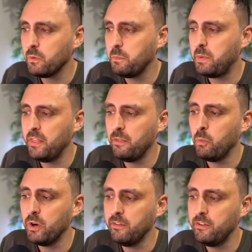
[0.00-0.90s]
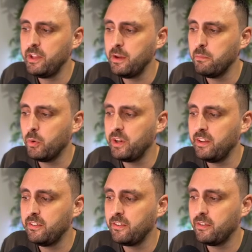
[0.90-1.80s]
But whatever the endpoint
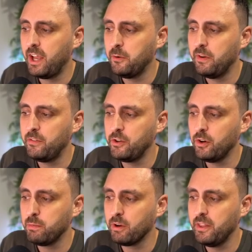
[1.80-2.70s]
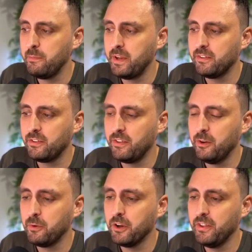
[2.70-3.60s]
is, however you operate the best,
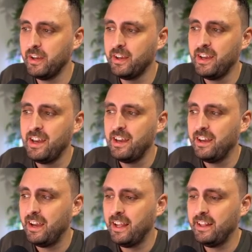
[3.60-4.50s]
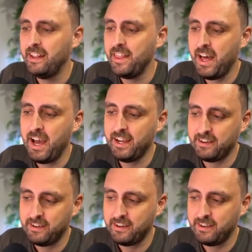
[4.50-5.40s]
it'll go there. And
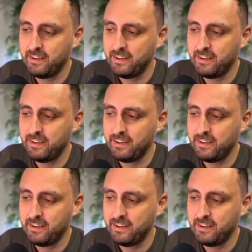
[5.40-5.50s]
that,